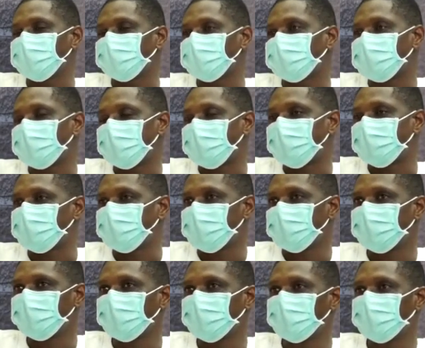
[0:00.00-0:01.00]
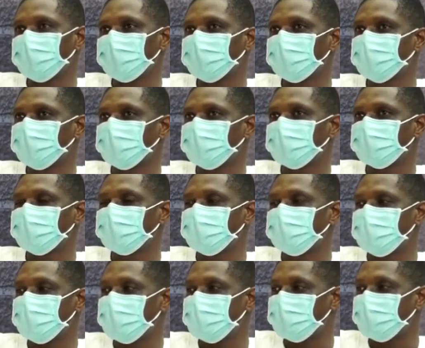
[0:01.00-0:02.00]
are people
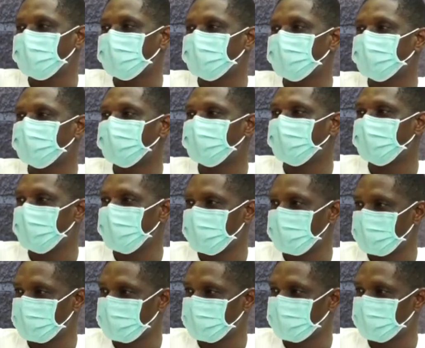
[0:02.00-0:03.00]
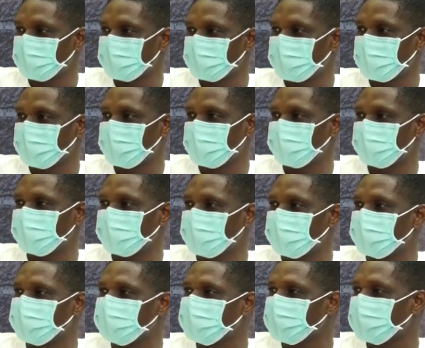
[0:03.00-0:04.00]
here in vain if they do
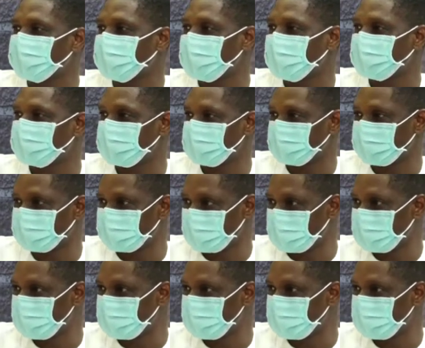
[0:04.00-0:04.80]
not have children?